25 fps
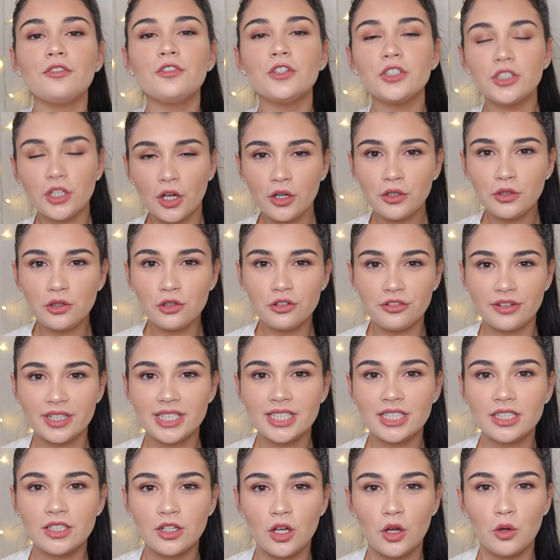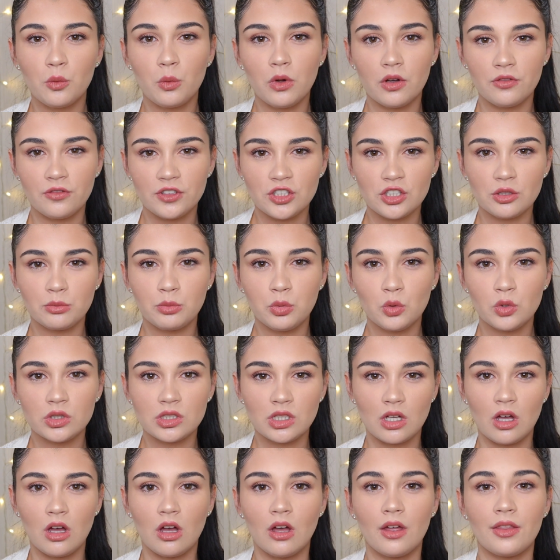if you don't already know what vision
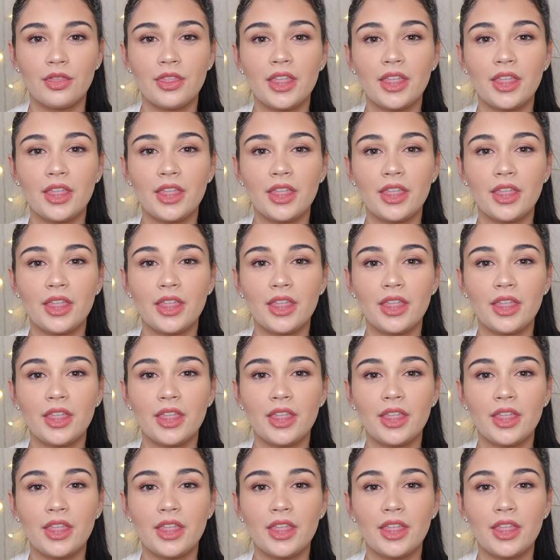boards are,